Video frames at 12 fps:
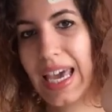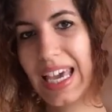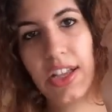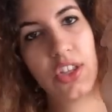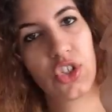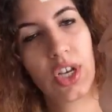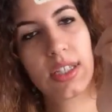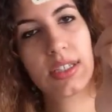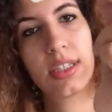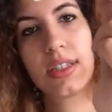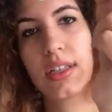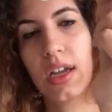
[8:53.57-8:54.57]

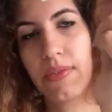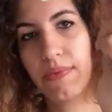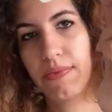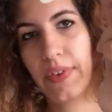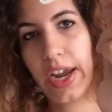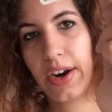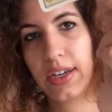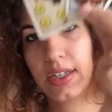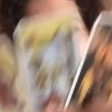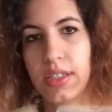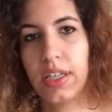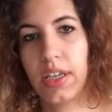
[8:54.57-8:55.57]
injustice,
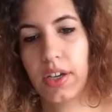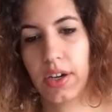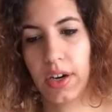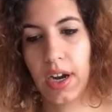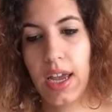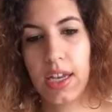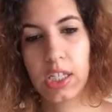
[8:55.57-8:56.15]
unfairness here,